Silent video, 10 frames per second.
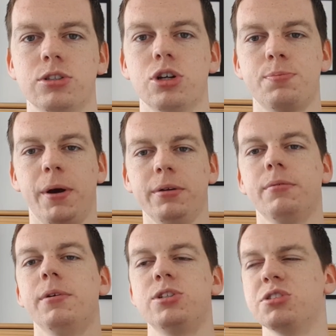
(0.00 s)
that touch point,
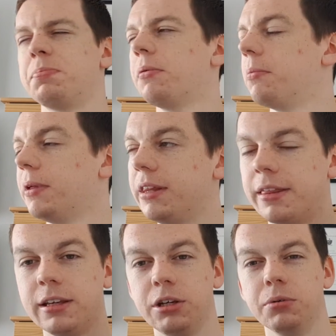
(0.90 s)
which is probably the
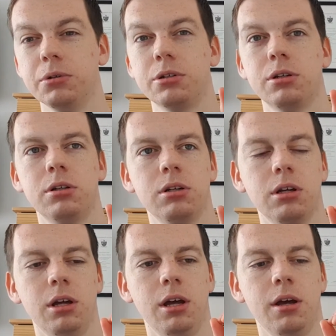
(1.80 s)
thing you would
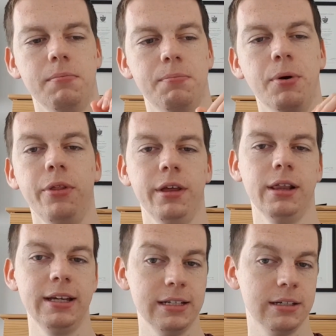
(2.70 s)
put
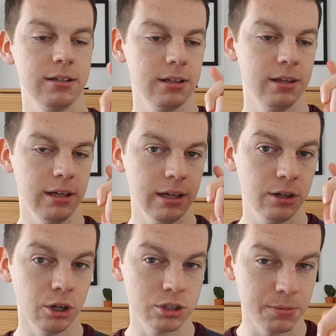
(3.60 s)
the
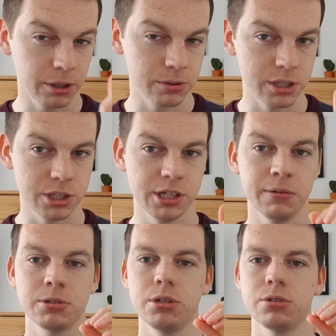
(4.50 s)
customer acquisition down to.